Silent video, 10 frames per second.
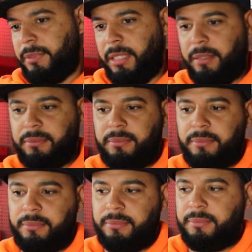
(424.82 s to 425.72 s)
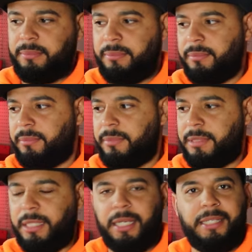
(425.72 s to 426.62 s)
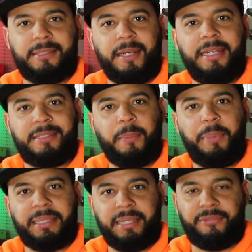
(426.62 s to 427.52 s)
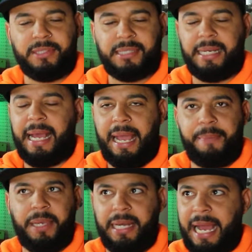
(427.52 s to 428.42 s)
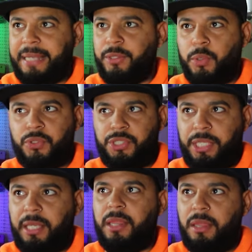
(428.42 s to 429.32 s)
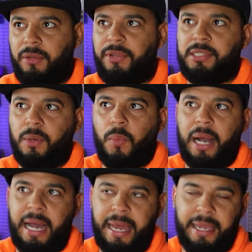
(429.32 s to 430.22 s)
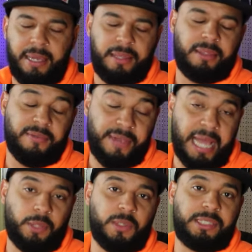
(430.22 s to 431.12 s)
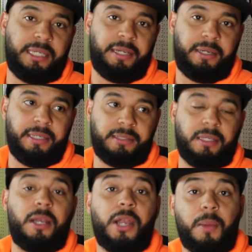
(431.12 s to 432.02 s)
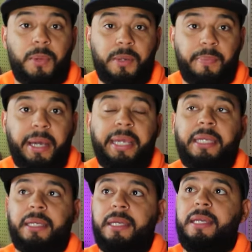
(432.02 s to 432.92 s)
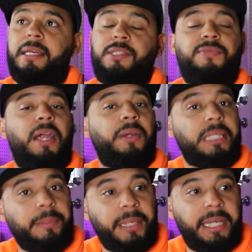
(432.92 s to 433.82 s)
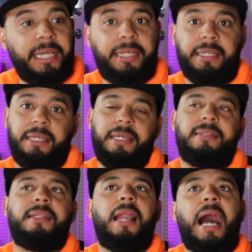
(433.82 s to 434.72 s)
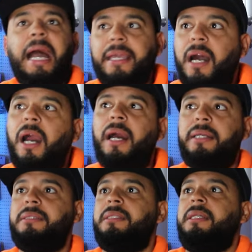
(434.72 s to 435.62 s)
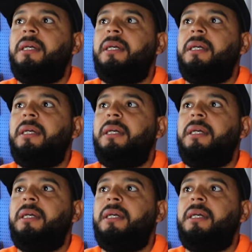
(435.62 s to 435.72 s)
you know, it's a, it's a, it's a big difference. And I, I mean, I do see the reason why the value is there. It's a numbered bike. It's very limited. It's an icon.